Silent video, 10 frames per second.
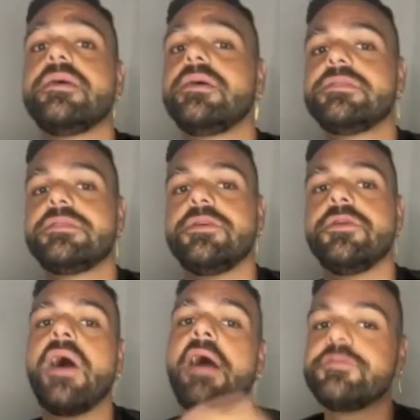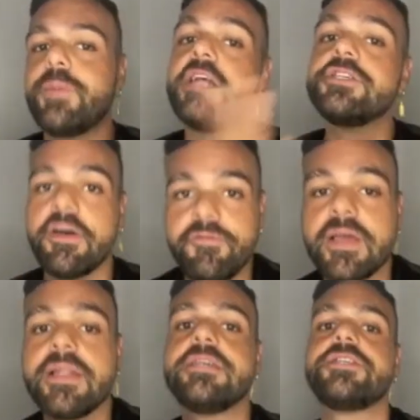It's, half Spanish, half
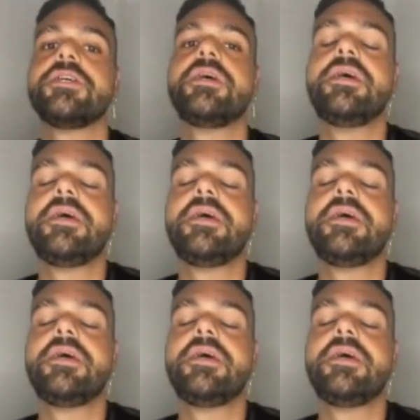English.